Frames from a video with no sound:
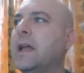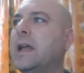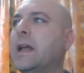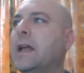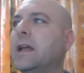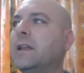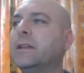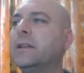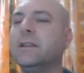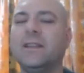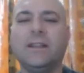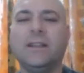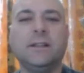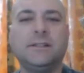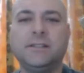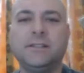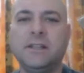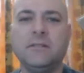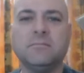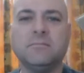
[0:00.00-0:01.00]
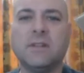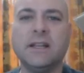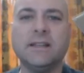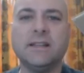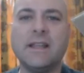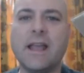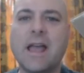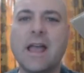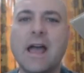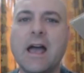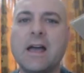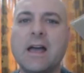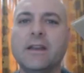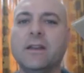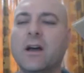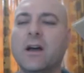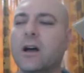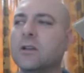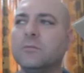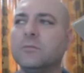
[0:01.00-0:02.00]
and it seemed like they
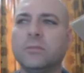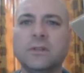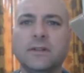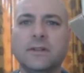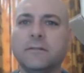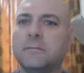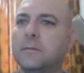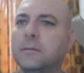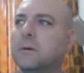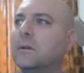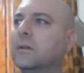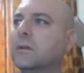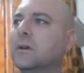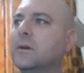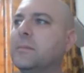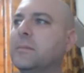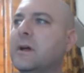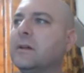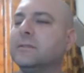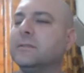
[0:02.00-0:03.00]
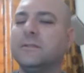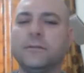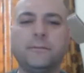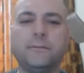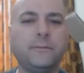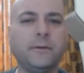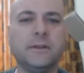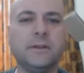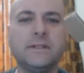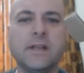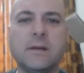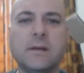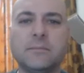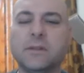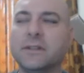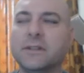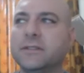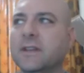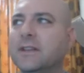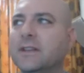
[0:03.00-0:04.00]
had unbelievable amounts of free
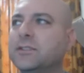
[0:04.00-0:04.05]
templates.